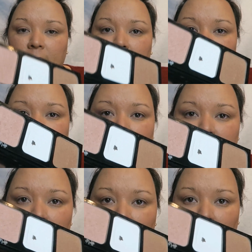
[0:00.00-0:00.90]
Then I
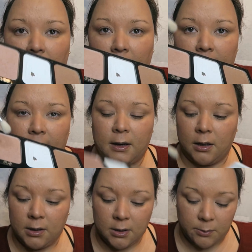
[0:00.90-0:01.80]
take our highlight
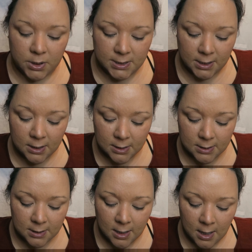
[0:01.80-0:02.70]
color, number
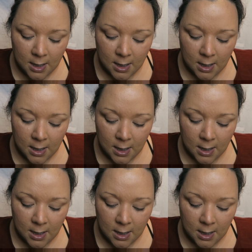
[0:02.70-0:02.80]
6,